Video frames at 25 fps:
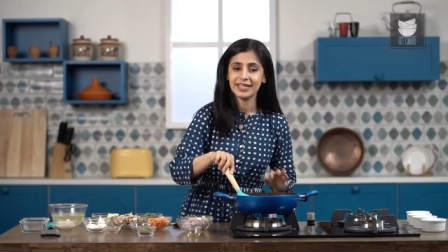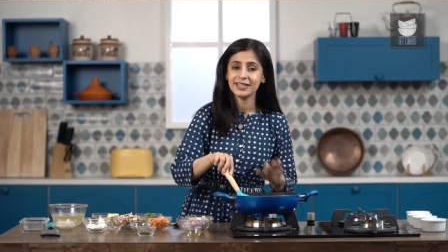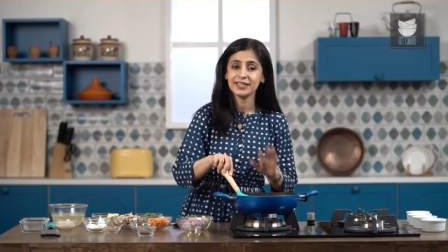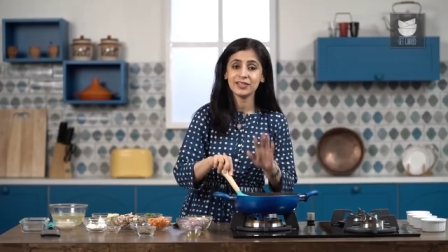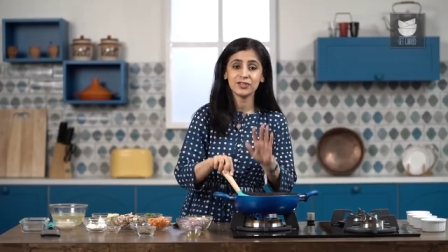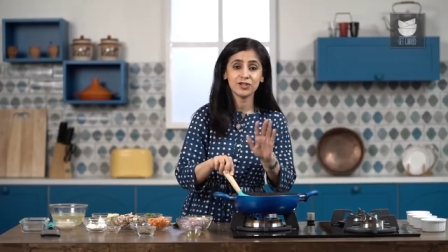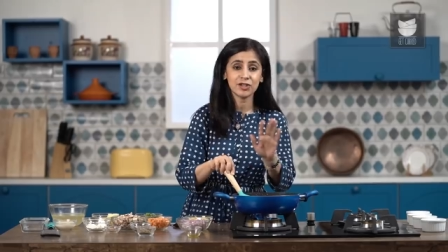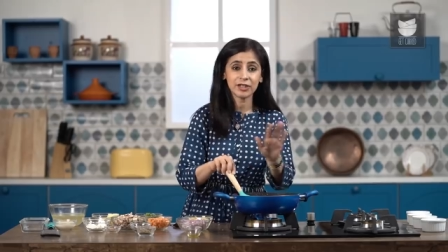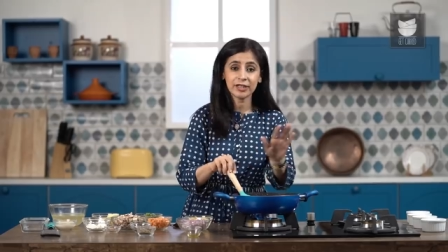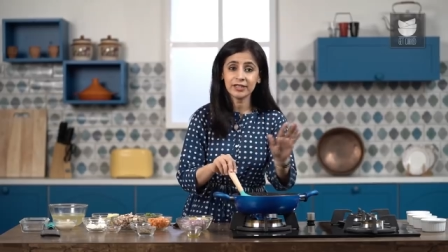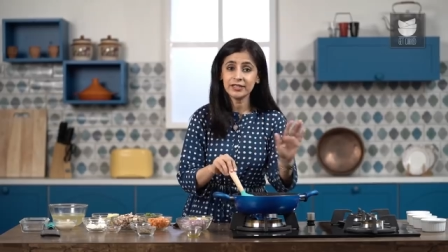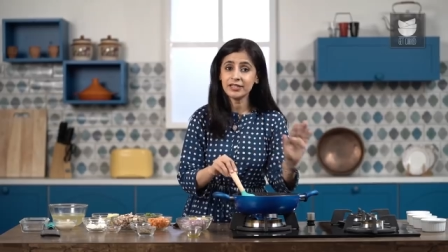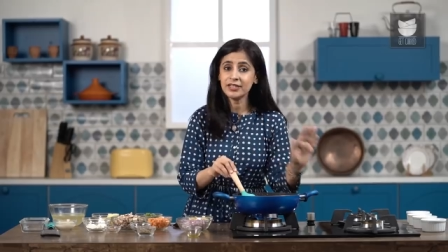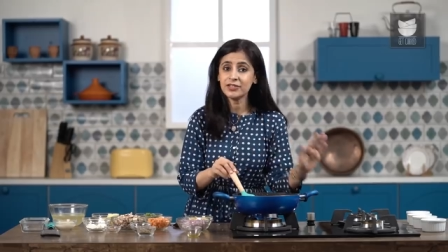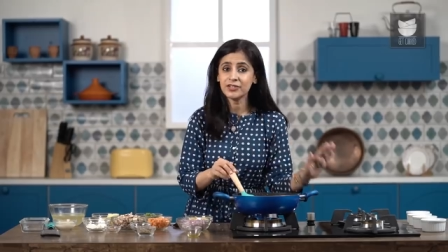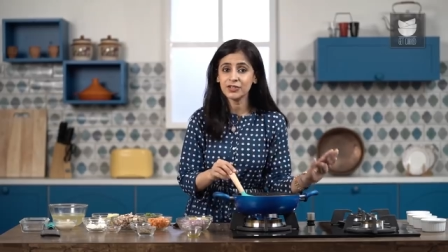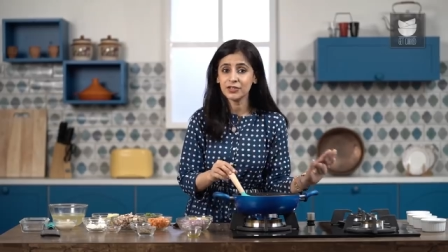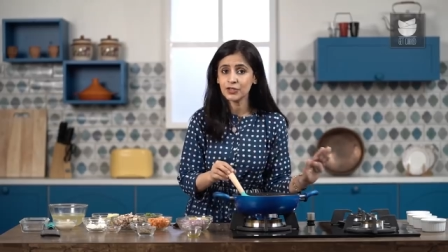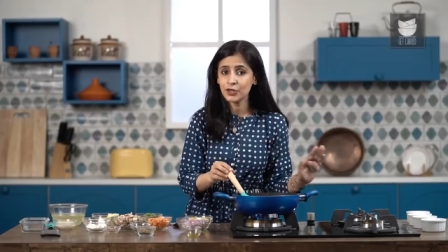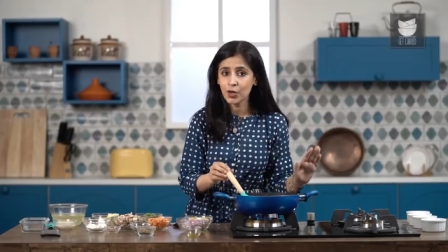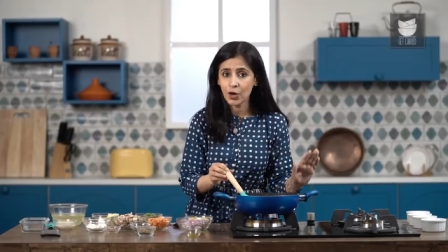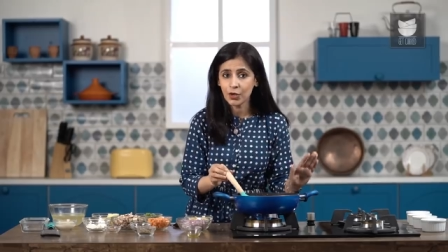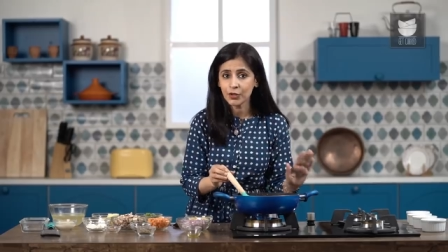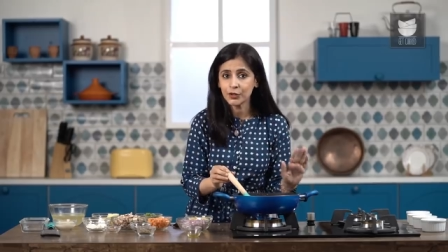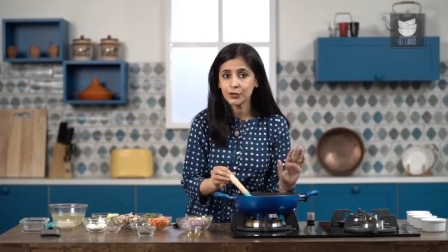The chicken is
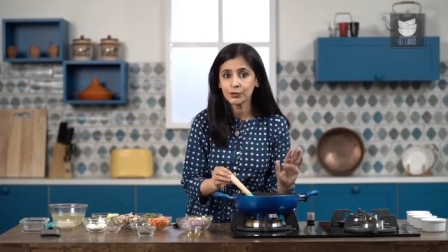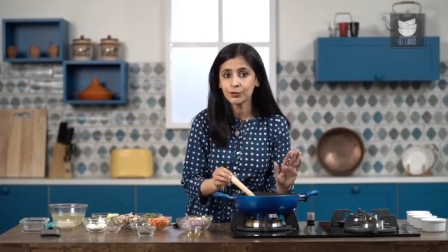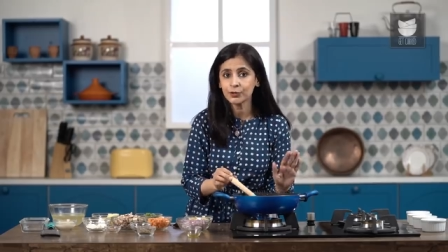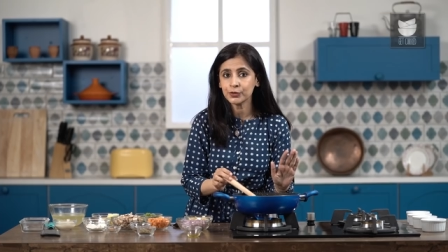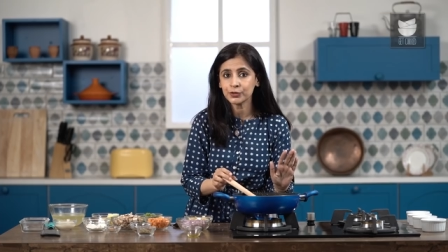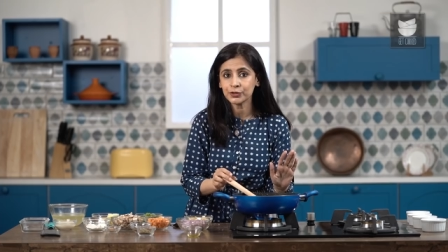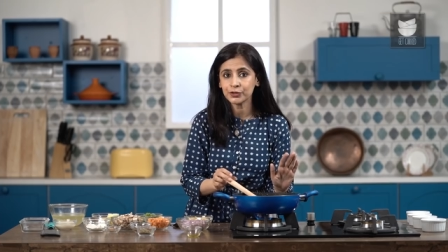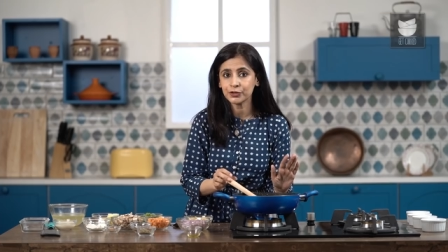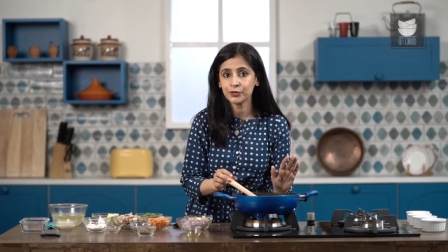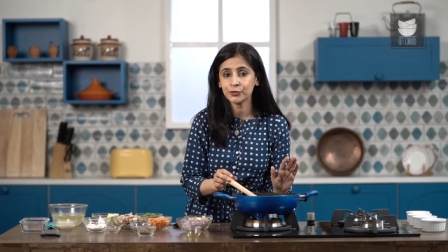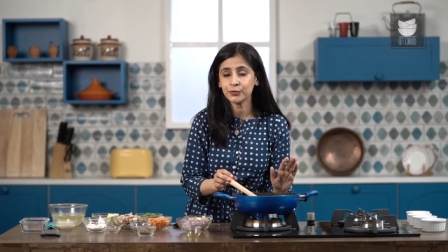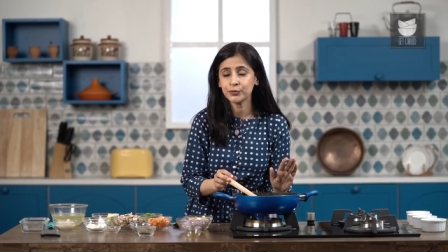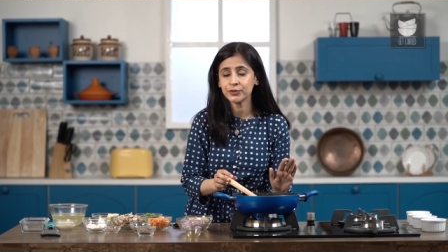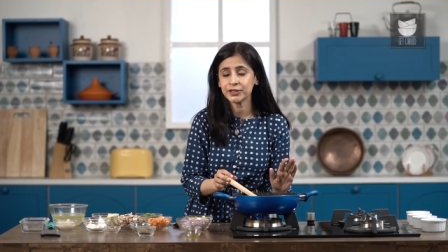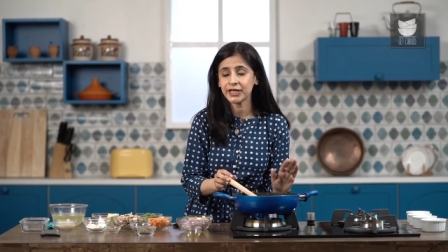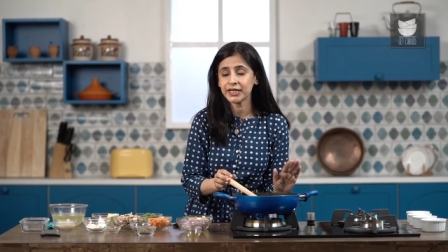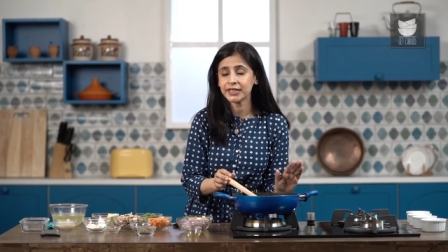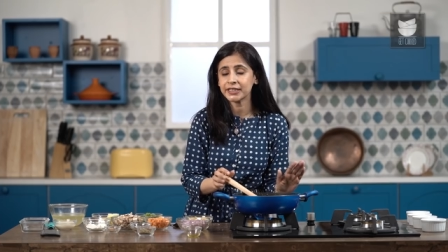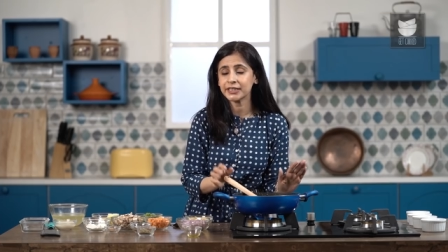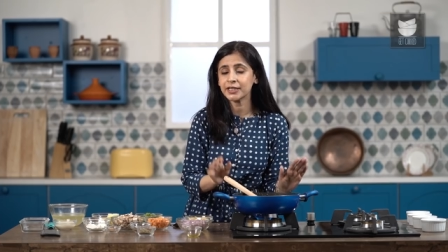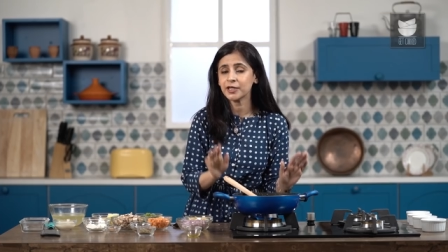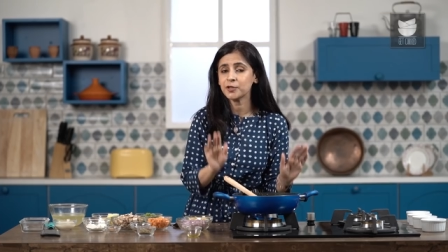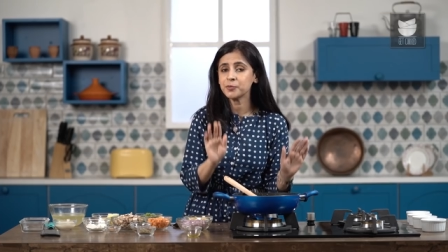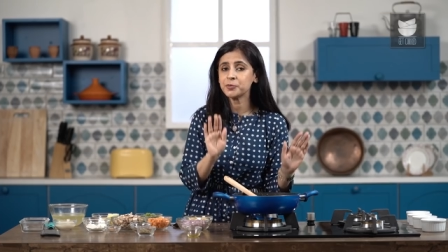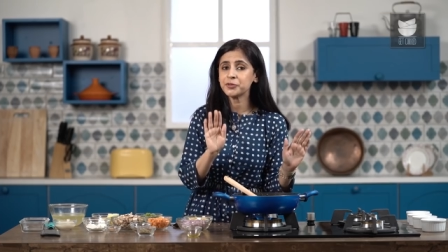not cooked through
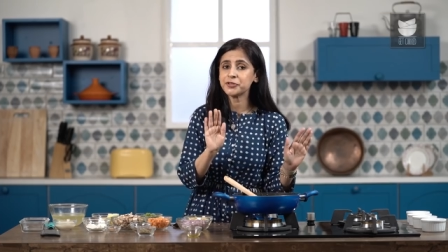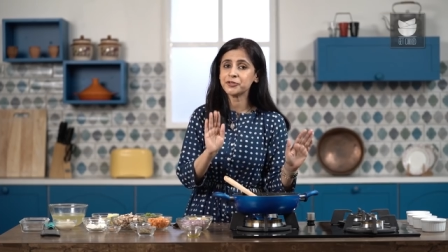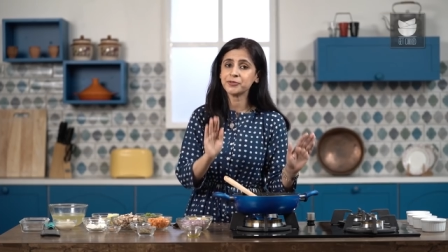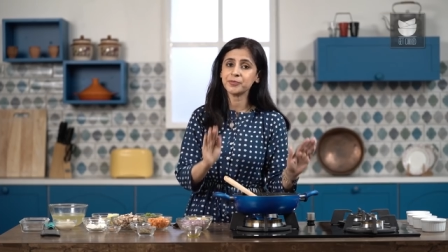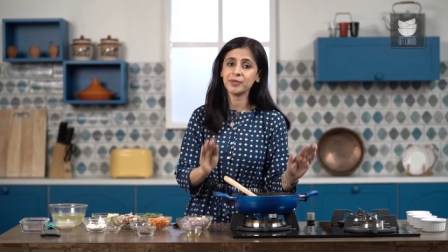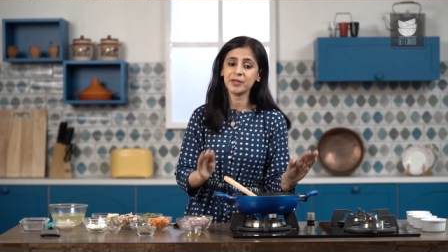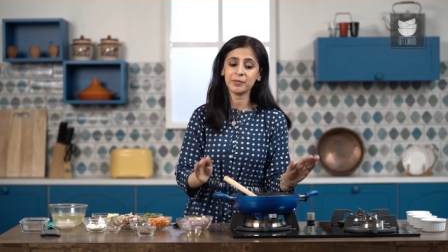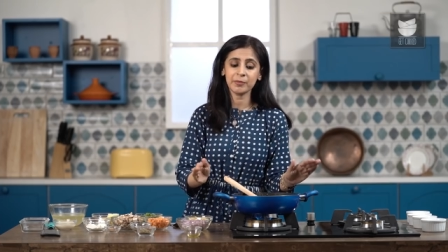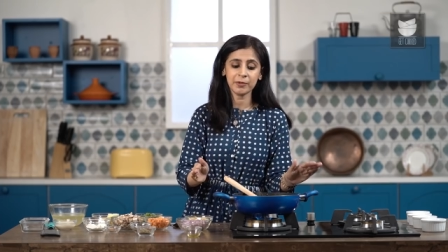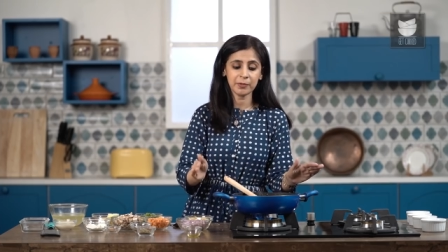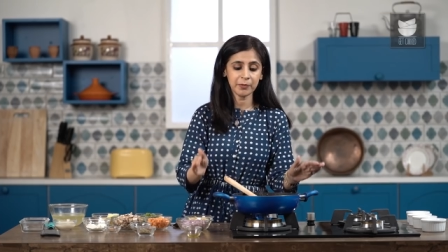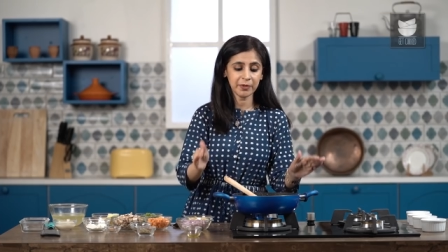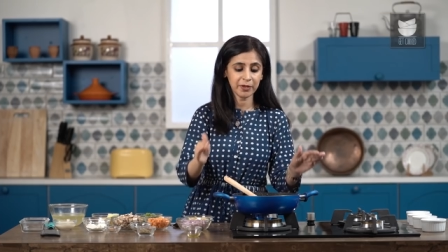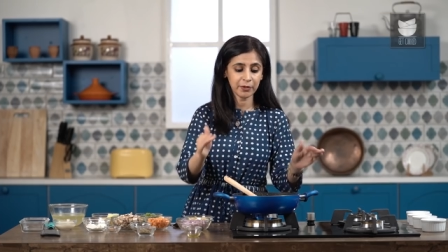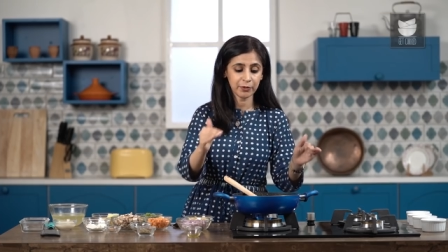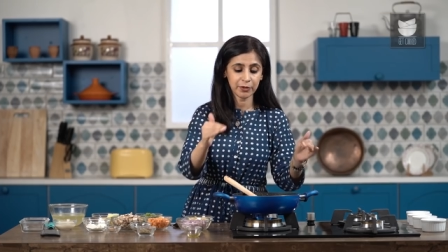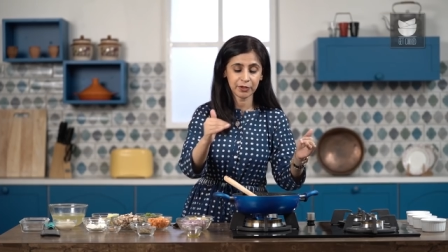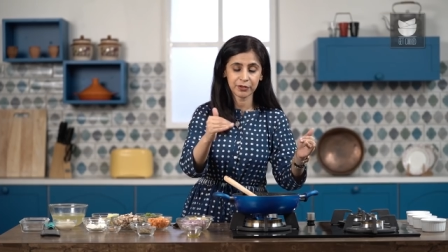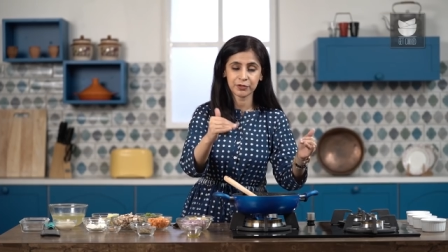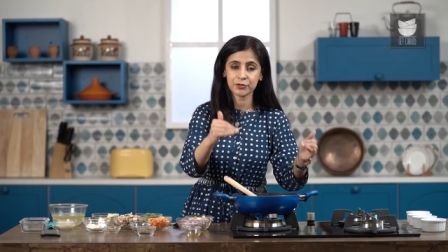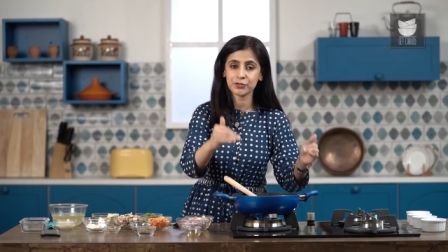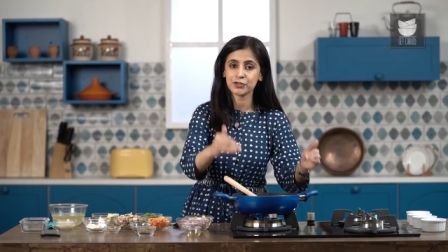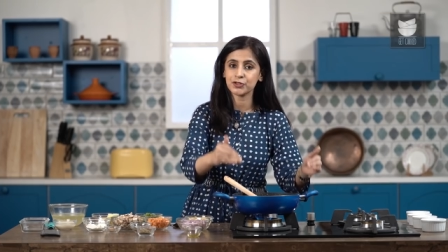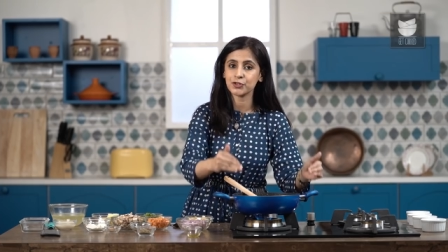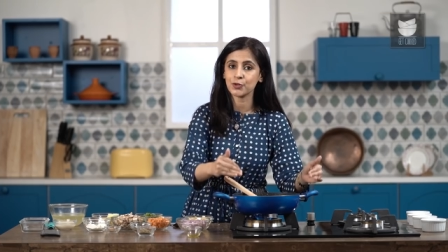right now, but remember we're
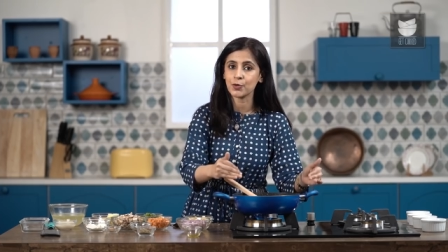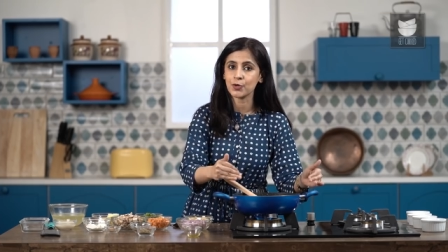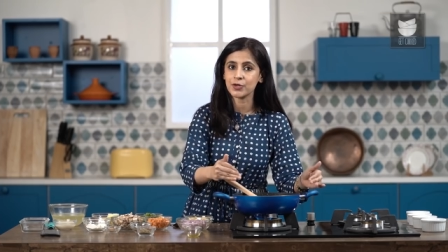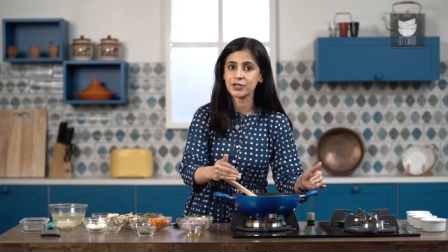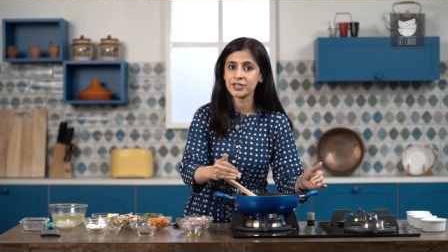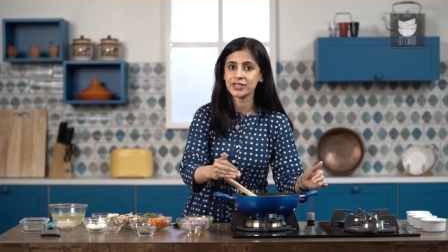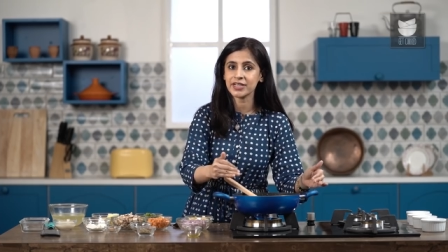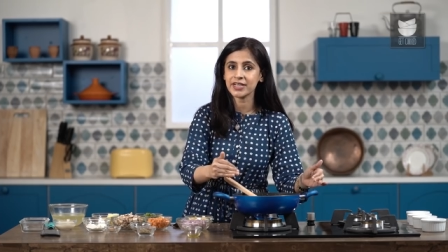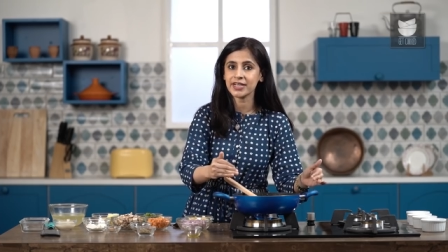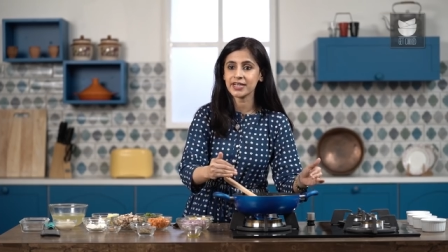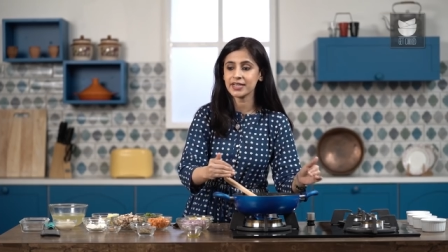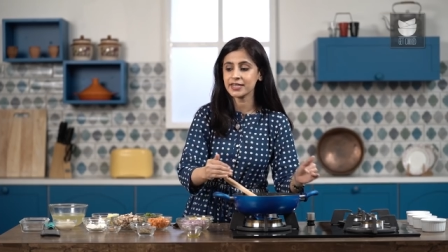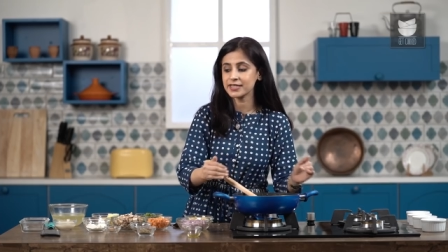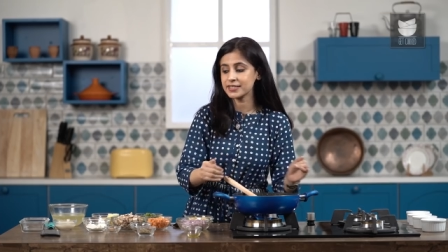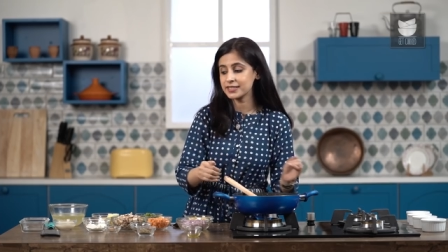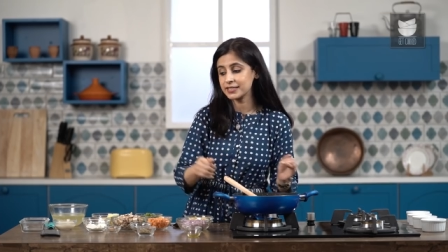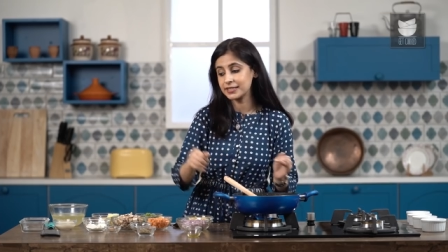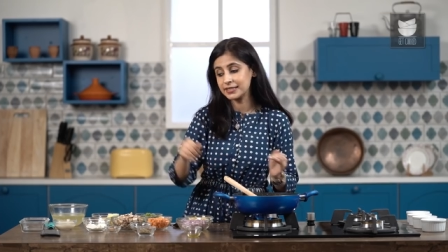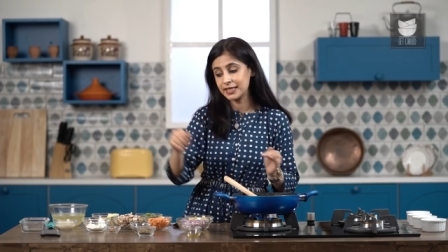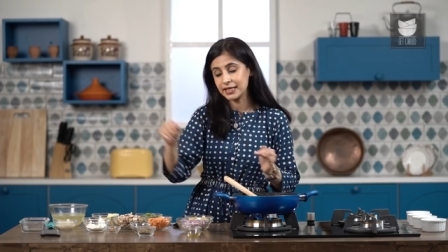going to saute it,